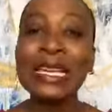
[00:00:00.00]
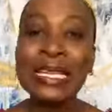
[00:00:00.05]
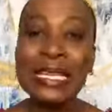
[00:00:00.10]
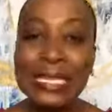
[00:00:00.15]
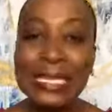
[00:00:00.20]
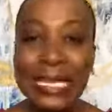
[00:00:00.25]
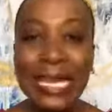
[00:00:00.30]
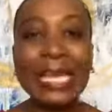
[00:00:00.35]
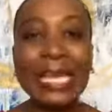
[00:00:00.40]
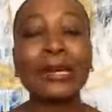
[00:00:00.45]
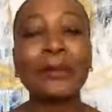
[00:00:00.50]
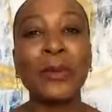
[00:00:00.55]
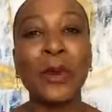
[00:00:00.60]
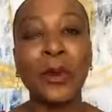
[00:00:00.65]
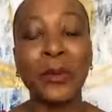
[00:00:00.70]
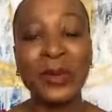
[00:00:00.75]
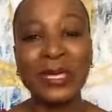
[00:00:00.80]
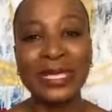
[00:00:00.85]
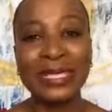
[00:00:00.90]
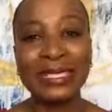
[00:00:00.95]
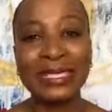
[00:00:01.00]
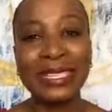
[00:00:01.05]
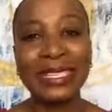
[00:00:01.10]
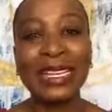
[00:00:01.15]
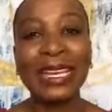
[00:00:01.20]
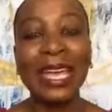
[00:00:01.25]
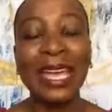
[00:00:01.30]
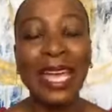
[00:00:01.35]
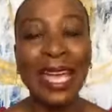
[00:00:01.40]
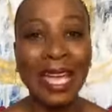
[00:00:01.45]
take a moment,
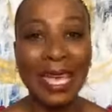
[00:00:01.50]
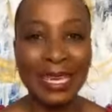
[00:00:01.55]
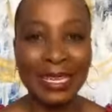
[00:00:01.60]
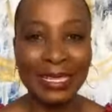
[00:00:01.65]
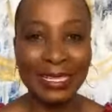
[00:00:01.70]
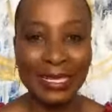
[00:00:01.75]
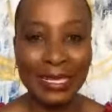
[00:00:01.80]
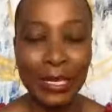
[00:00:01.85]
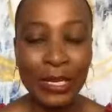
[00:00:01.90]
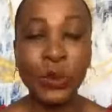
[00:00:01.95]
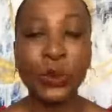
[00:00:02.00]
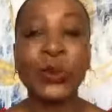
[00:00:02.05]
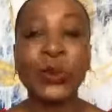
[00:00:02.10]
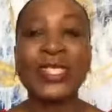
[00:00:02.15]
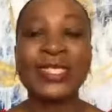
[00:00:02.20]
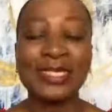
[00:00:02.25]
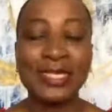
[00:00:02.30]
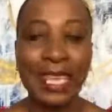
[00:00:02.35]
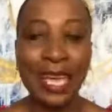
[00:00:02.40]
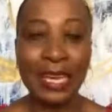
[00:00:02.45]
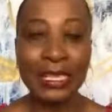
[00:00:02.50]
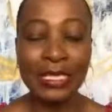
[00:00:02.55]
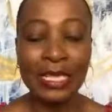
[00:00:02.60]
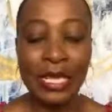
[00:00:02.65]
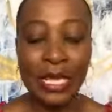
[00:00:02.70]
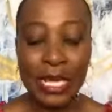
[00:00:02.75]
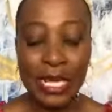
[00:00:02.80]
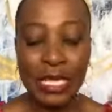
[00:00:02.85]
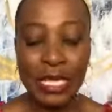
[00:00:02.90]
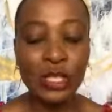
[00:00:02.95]
and reset.
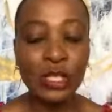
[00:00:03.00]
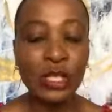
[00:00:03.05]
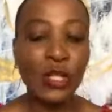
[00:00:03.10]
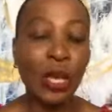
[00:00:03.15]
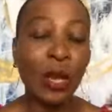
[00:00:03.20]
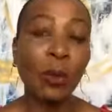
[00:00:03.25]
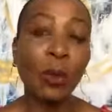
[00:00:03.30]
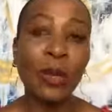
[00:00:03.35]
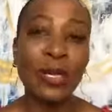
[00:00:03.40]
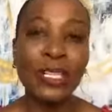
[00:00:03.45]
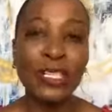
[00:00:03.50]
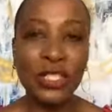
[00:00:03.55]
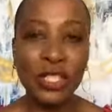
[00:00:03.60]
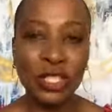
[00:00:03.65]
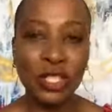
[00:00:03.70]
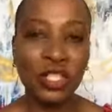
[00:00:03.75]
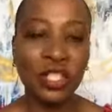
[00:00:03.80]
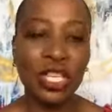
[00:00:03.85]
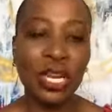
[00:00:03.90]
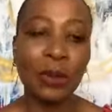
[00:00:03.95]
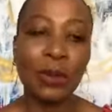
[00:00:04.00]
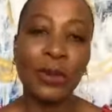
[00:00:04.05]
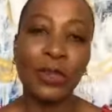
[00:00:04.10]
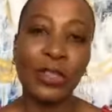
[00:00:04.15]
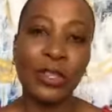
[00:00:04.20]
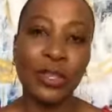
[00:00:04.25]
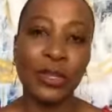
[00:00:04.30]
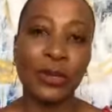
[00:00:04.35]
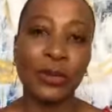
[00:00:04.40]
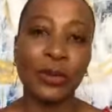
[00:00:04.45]
And so I wanted to share
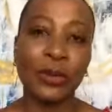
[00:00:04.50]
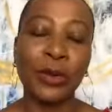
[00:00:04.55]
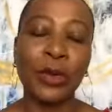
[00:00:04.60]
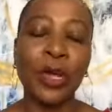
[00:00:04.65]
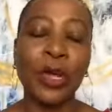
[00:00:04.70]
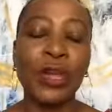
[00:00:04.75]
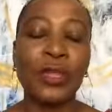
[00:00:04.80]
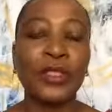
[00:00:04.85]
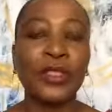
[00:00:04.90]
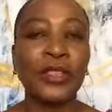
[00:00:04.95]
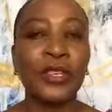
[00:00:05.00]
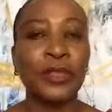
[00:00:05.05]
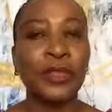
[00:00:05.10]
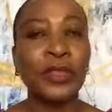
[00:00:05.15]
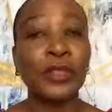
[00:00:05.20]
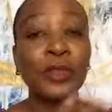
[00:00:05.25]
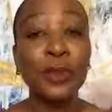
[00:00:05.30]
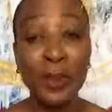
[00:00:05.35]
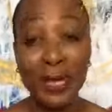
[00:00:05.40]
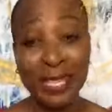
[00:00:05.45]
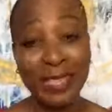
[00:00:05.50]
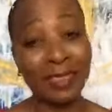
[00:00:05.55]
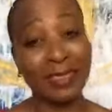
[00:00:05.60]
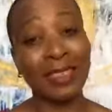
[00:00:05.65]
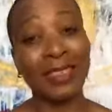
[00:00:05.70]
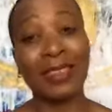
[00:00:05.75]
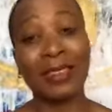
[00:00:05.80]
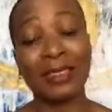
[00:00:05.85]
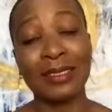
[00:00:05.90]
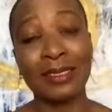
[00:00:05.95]
with you the three
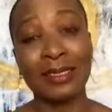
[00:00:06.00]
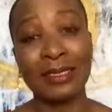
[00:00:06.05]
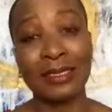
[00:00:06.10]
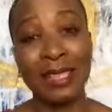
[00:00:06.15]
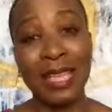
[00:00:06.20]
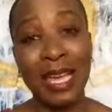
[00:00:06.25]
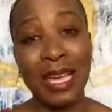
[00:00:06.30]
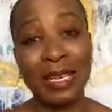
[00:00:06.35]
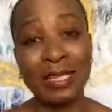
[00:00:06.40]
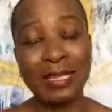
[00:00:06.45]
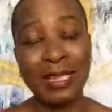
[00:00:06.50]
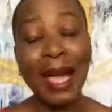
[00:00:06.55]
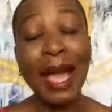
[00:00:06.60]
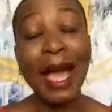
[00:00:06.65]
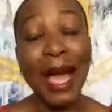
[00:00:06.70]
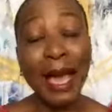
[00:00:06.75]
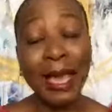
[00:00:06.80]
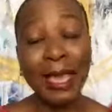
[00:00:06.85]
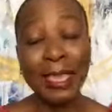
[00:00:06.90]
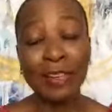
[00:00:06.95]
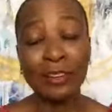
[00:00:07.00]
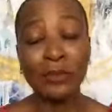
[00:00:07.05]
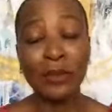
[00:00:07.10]
things that I have